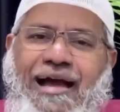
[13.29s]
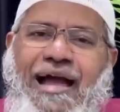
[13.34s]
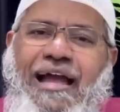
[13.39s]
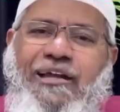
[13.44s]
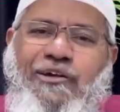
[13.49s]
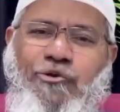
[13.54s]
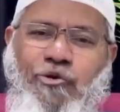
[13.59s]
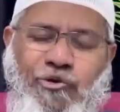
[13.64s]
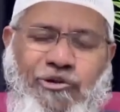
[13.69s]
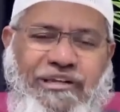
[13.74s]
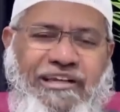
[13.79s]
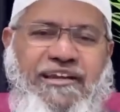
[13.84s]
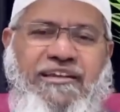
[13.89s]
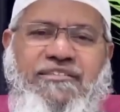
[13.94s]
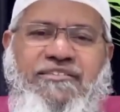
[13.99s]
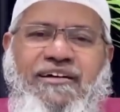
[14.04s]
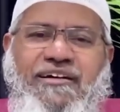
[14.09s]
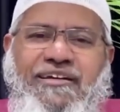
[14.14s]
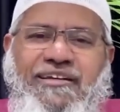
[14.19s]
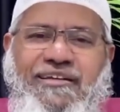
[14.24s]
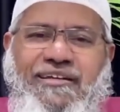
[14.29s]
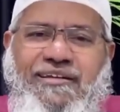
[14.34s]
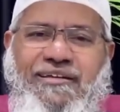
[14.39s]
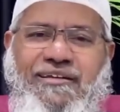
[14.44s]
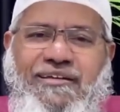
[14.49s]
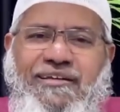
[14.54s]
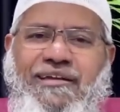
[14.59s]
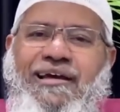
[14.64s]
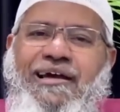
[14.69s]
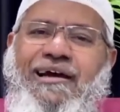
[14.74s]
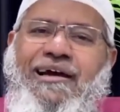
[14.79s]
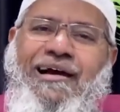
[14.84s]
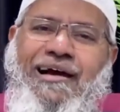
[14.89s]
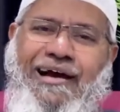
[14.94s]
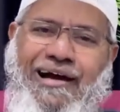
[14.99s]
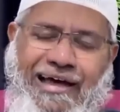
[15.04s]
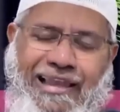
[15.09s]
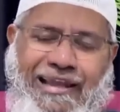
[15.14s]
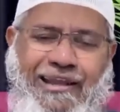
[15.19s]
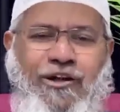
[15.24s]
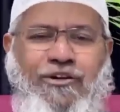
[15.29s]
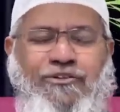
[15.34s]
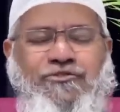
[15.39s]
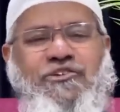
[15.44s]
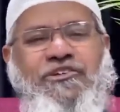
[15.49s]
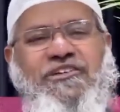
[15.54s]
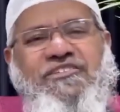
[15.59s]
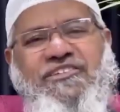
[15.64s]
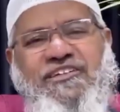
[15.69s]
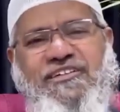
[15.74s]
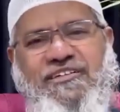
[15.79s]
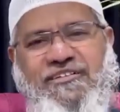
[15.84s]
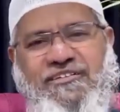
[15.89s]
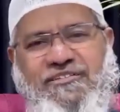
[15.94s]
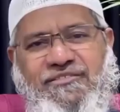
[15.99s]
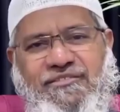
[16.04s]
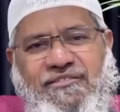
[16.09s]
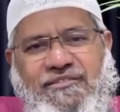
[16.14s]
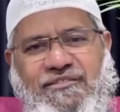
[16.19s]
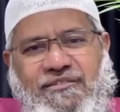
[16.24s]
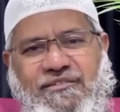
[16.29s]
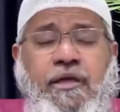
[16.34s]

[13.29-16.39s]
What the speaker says: I totally disagree. Allah also disagrees.